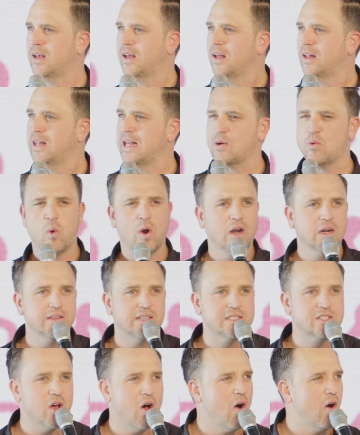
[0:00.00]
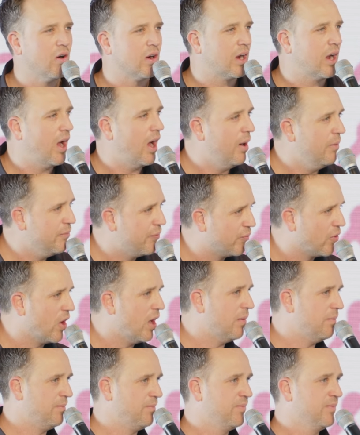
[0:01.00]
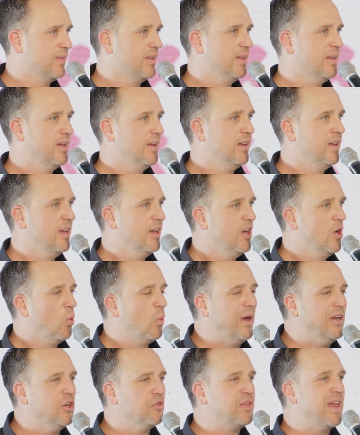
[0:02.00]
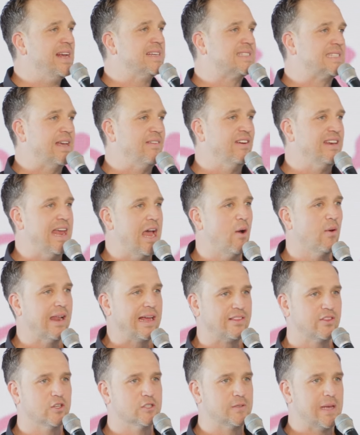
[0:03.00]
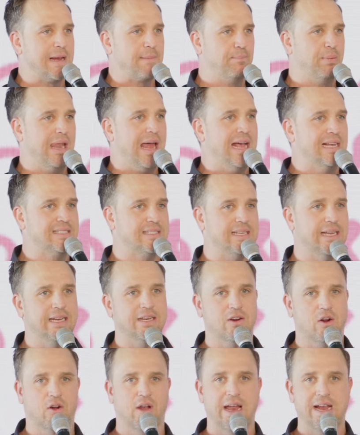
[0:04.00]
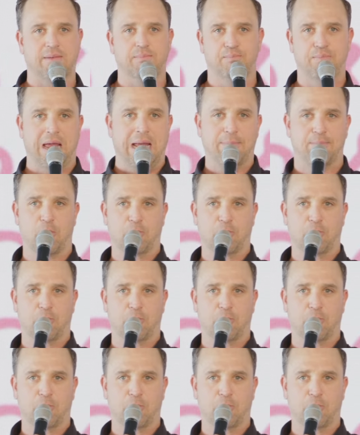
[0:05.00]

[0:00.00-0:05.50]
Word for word: Like where did this all come from? We do Thanksgiving now with like those like plastic or like paper